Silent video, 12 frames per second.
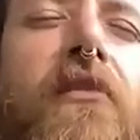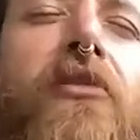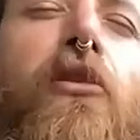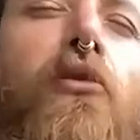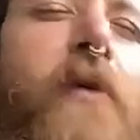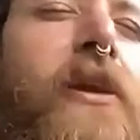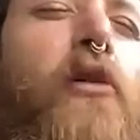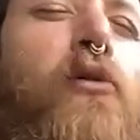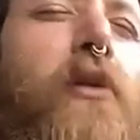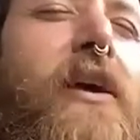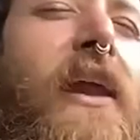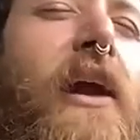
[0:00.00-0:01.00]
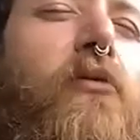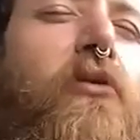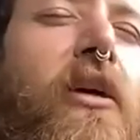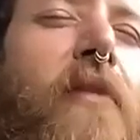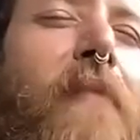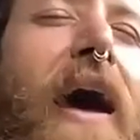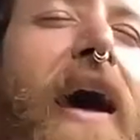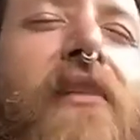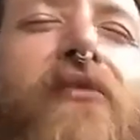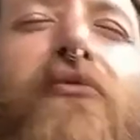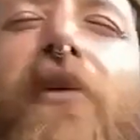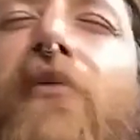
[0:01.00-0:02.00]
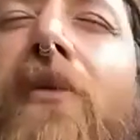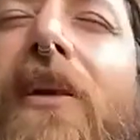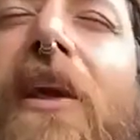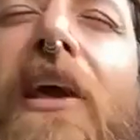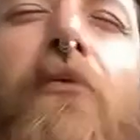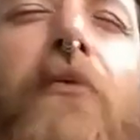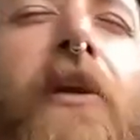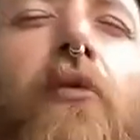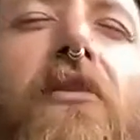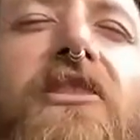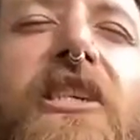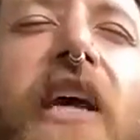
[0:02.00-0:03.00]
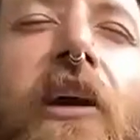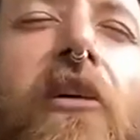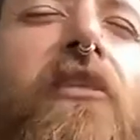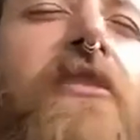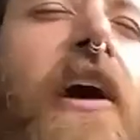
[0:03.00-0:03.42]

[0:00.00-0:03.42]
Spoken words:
though we don't connect with them as frequently and we don't share